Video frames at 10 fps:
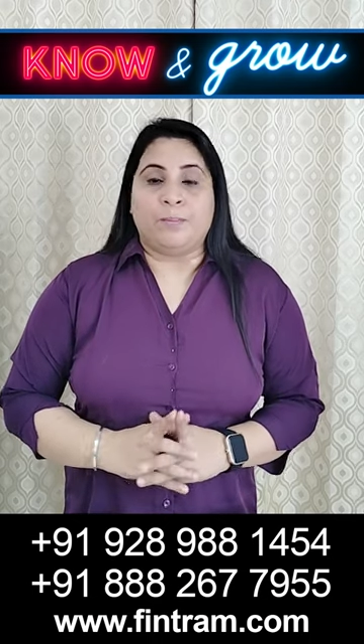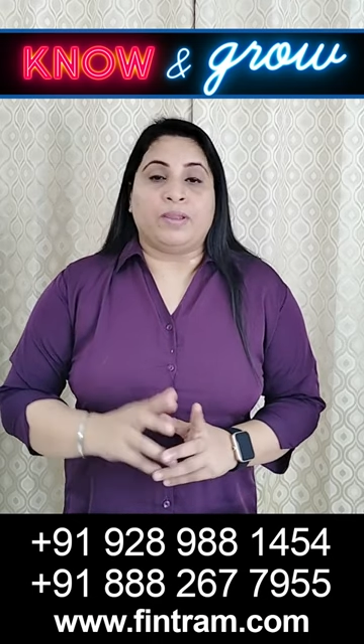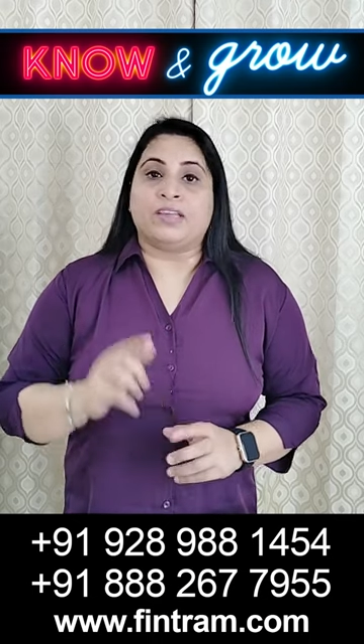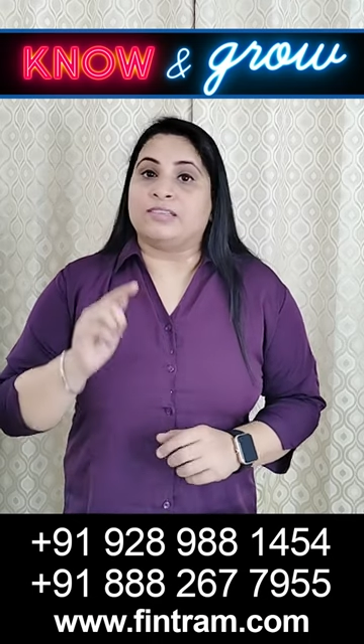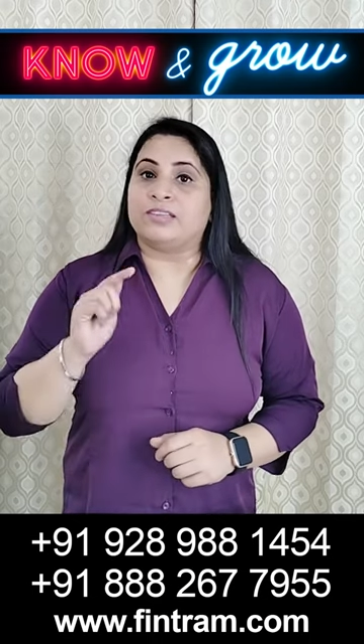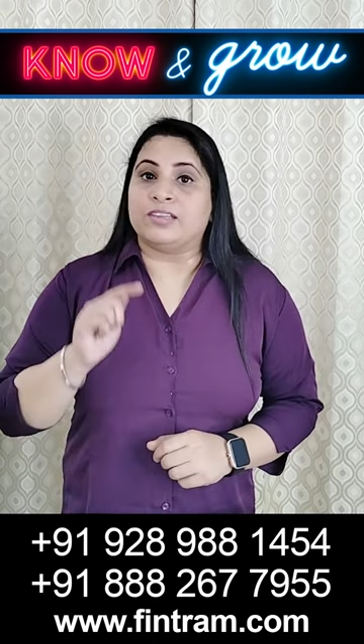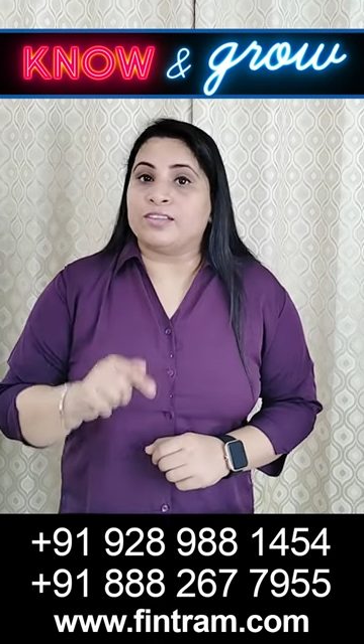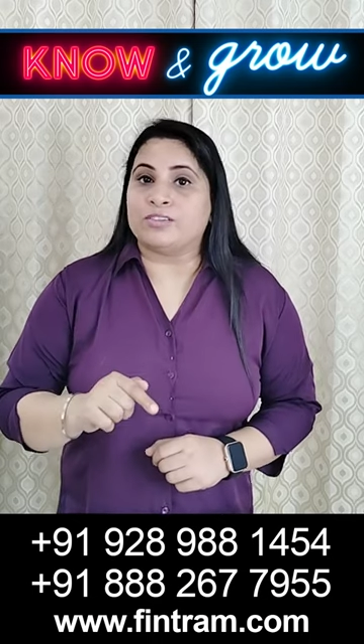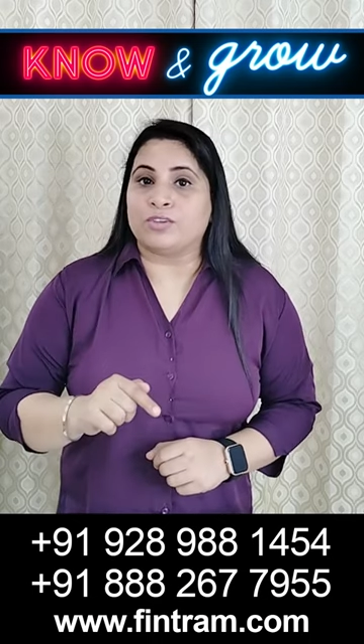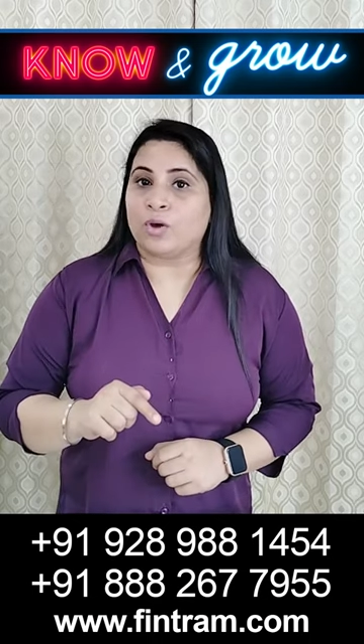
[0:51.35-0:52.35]
because
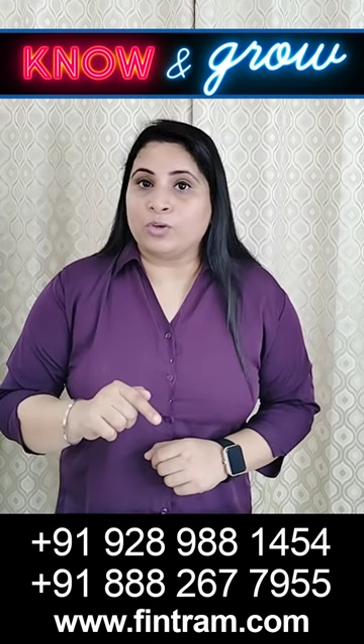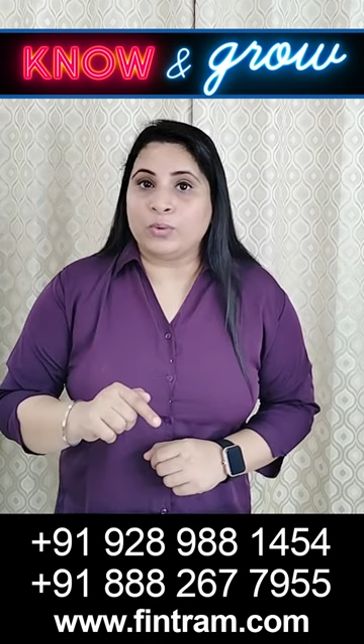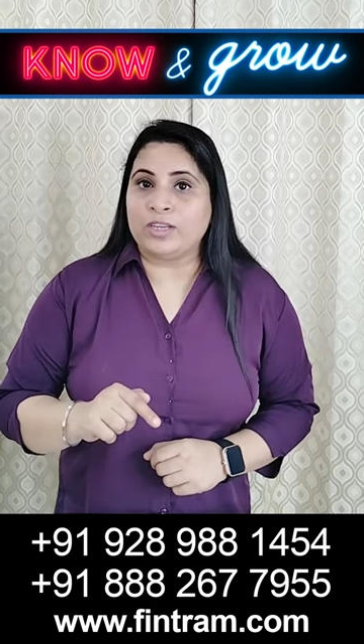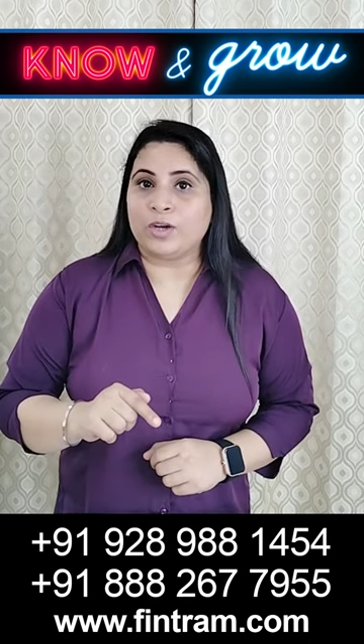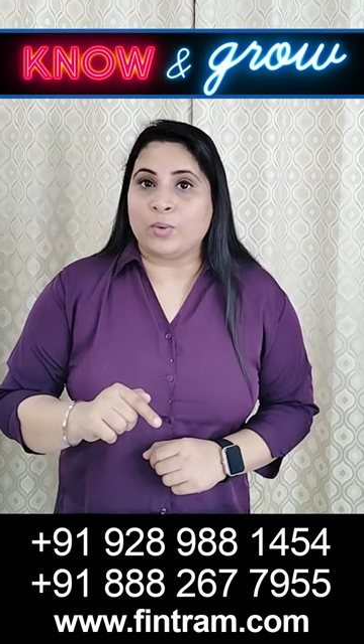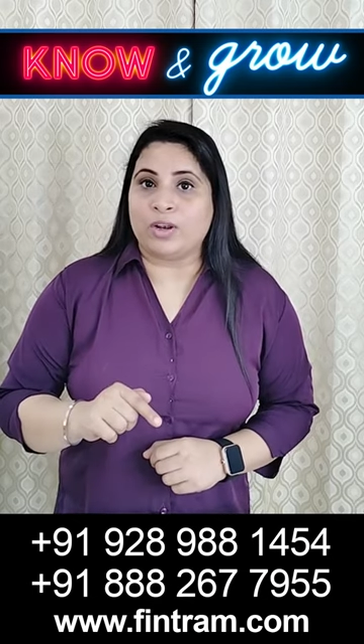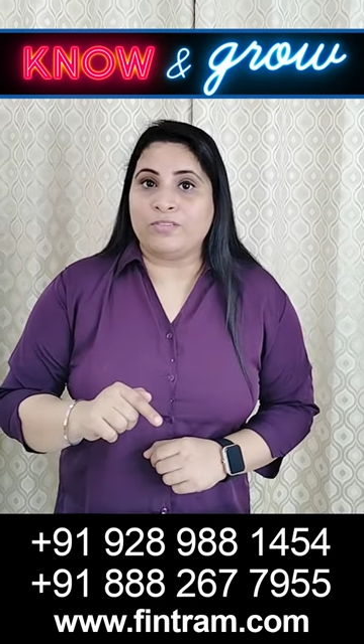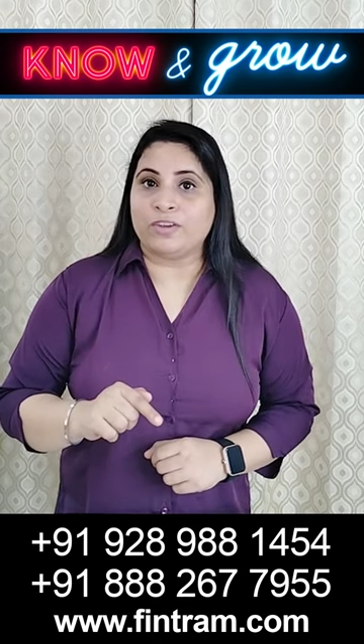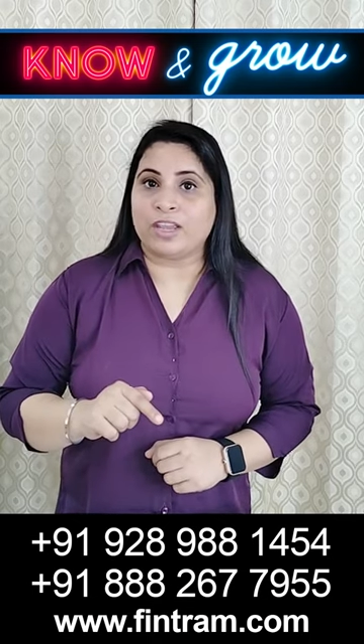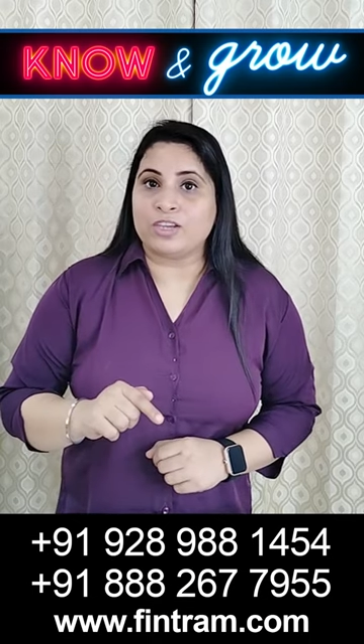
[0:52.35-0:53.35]
this is not only a
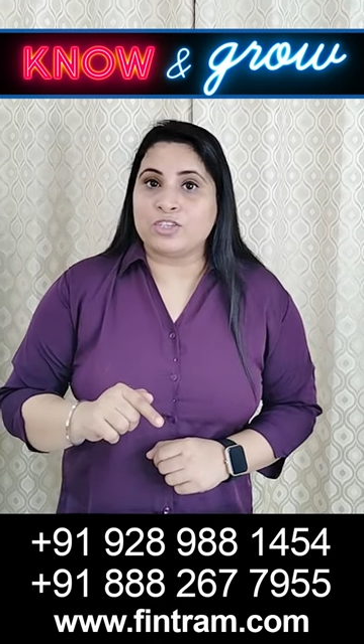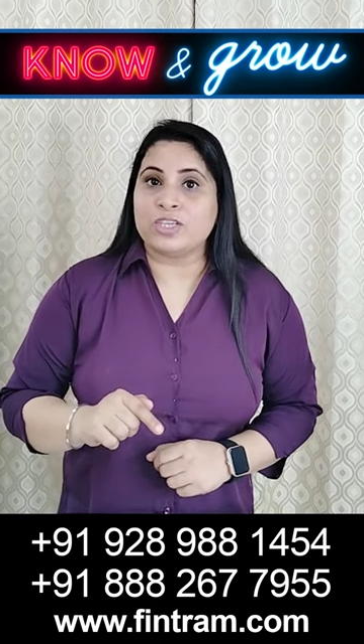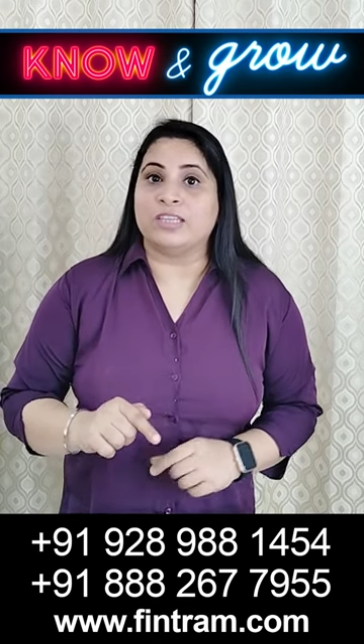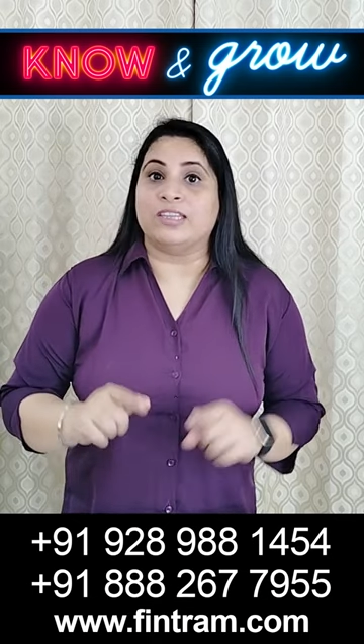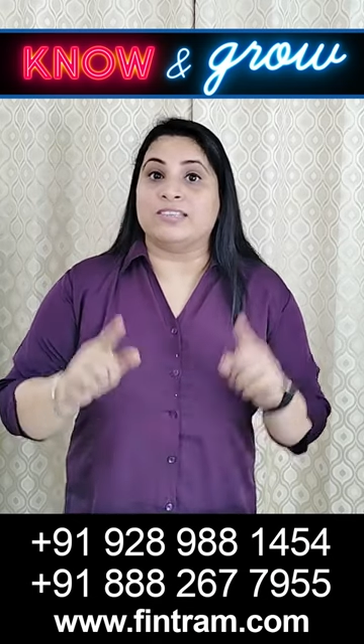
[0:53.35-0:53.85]
qualification,